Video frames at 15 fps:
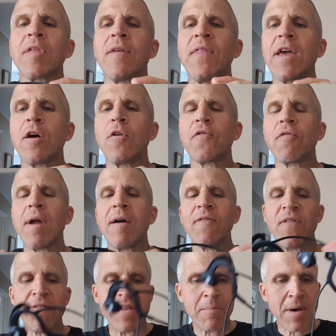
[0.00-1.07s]
They go for around
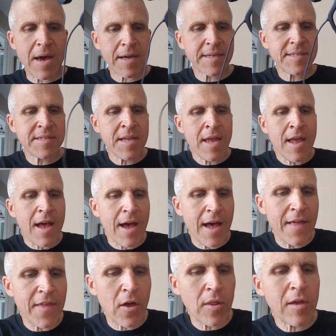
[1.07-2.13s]
$50.
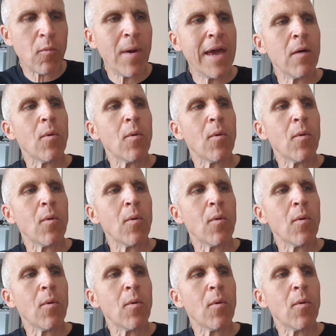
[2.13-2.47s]
They only weigh